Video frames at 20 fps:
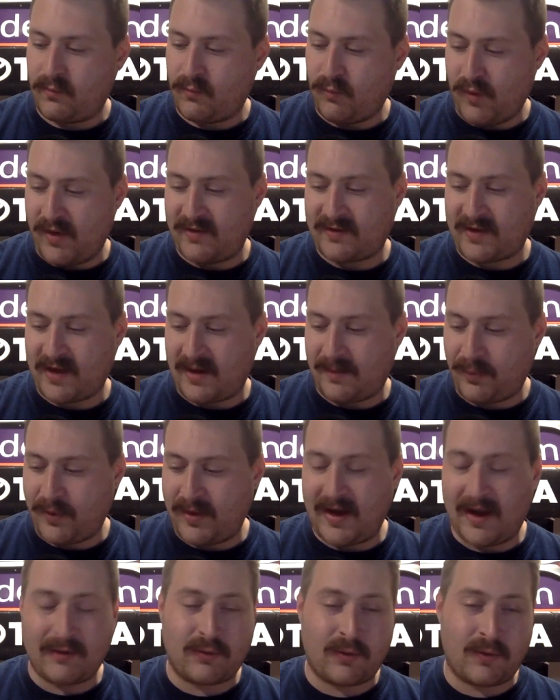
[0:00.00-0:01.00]
race kind of
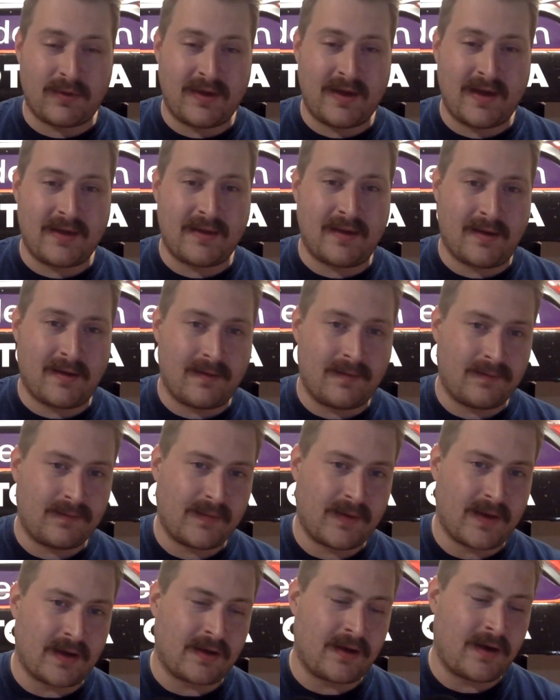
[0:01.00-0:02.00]
played out toward the end there,
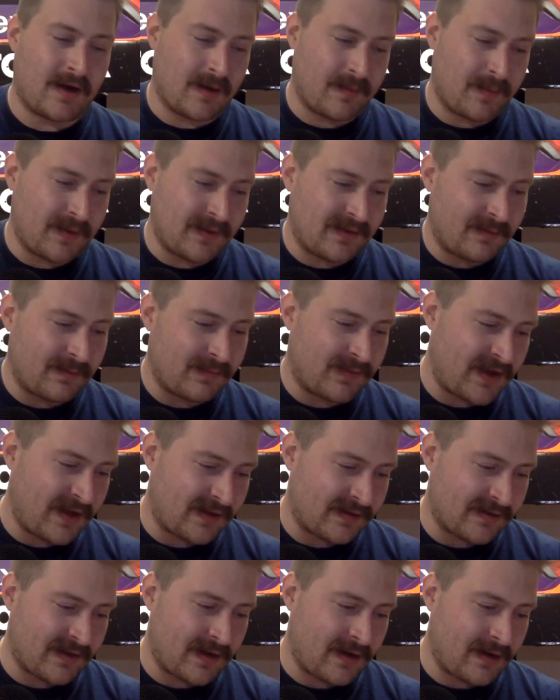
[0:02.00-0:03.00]
got caught up in some
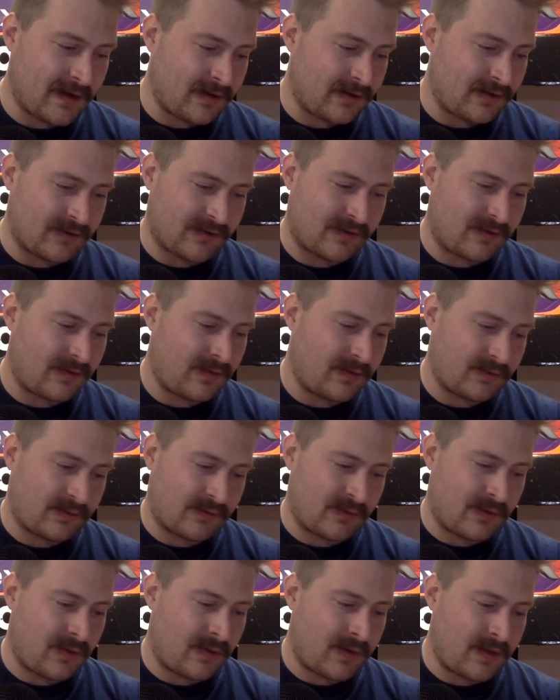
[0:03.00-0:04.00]
things there and just,
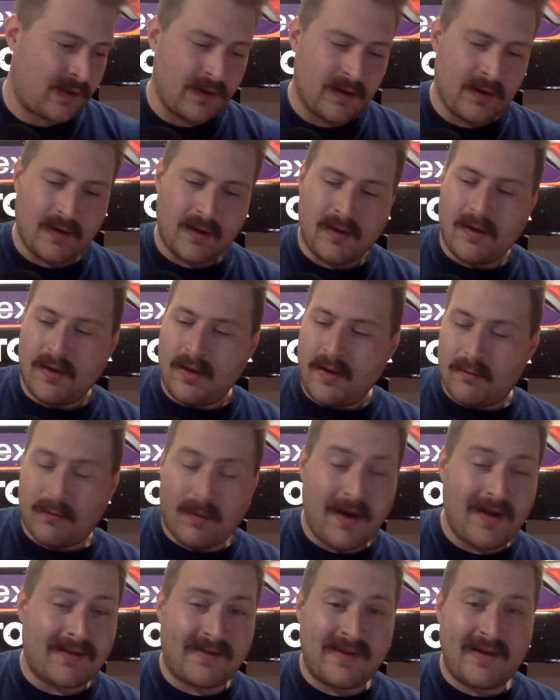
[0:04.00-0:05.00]
slowly.
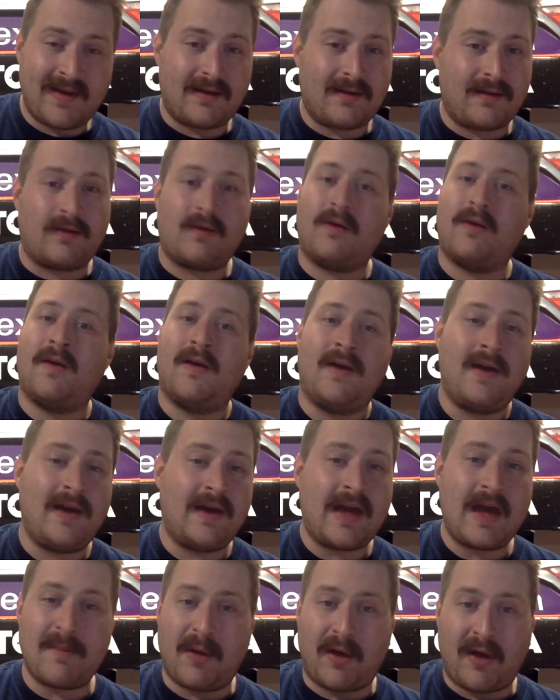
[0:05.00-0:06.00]
Ryan Sieg,
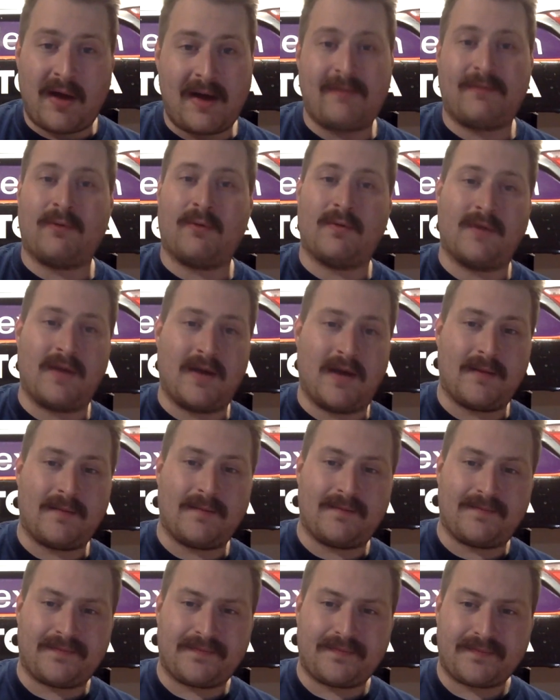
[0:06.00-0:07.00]
he came alive toward the end.
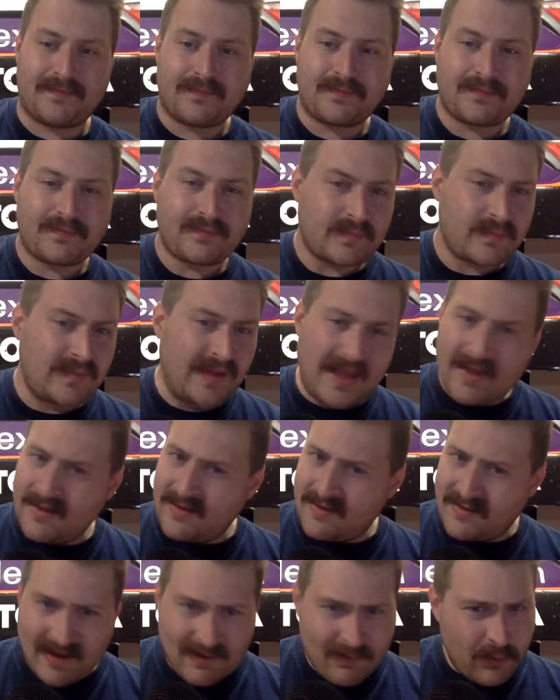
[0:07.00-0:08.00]

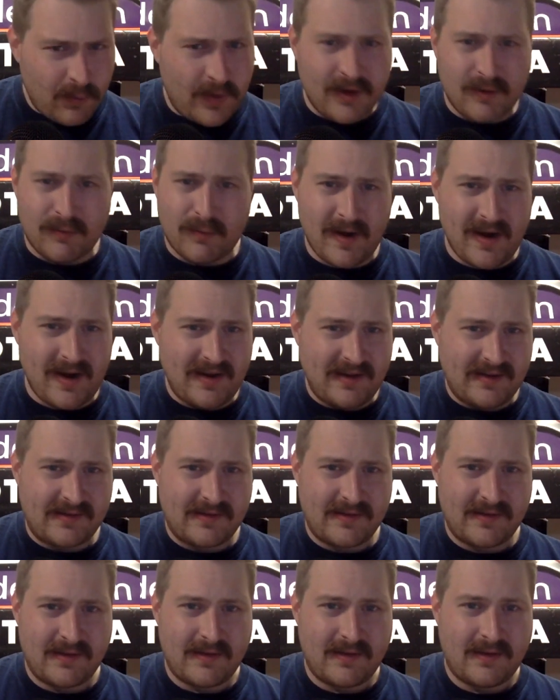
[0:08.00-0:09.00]
He's never won a
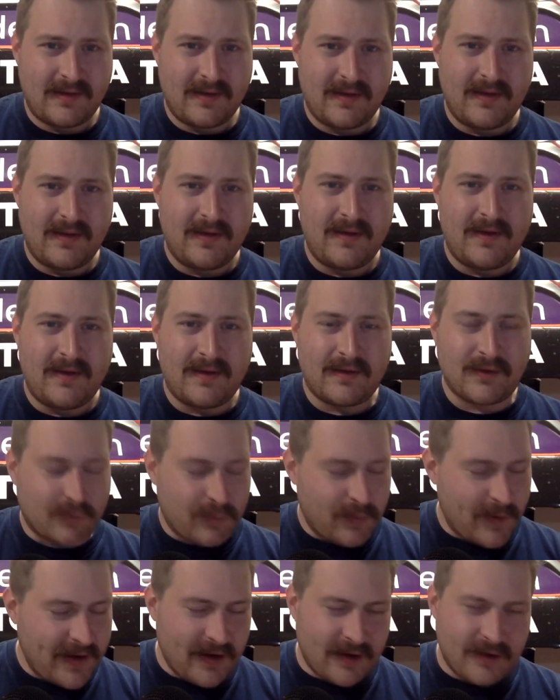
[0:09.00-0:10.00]
race. It's a
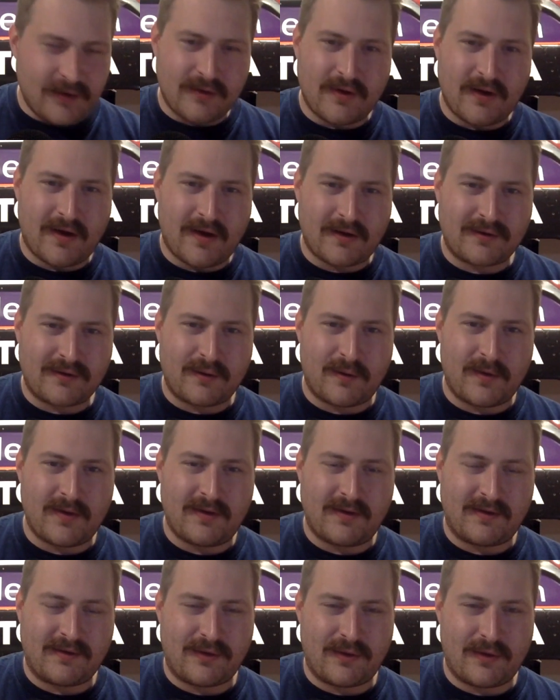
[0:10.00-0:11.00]
great underdog story in
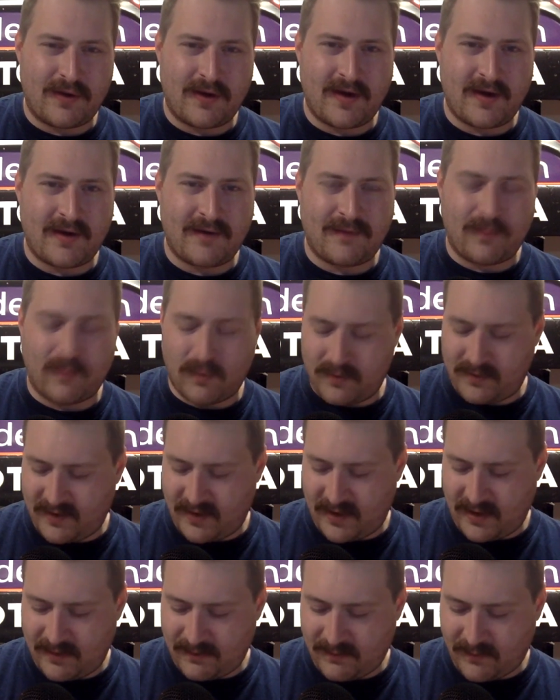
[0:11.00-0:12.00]
this 39 Ford
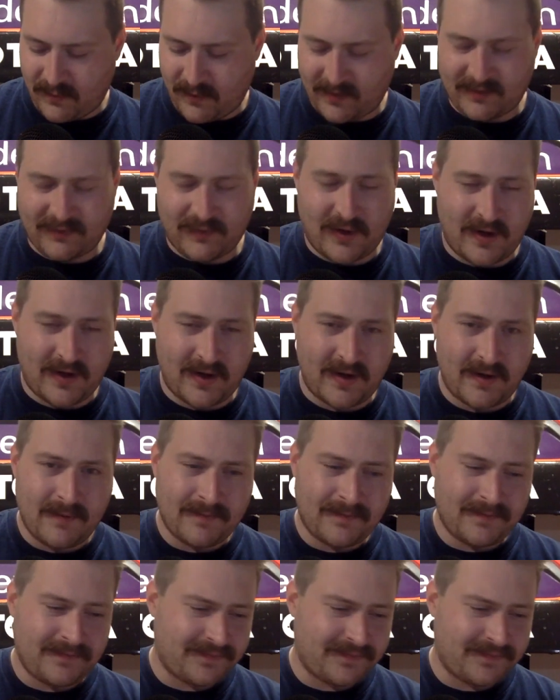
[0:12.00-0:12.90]
team for Xfinity.